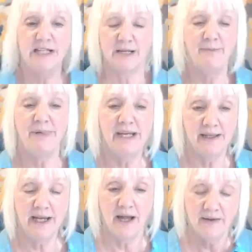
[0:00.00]
I just
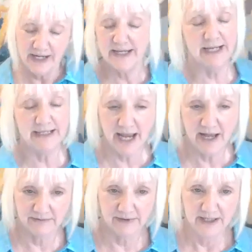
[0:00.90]
immediately go and I sit
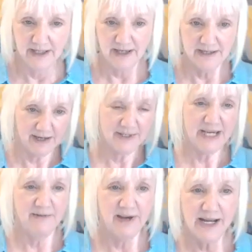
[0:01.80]
down, because I was
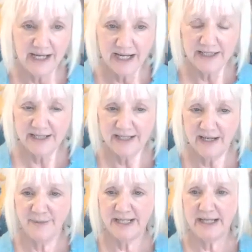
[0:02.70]
getting ready, and I just
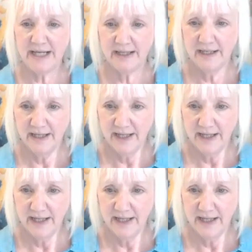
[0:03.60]
sit in my seat.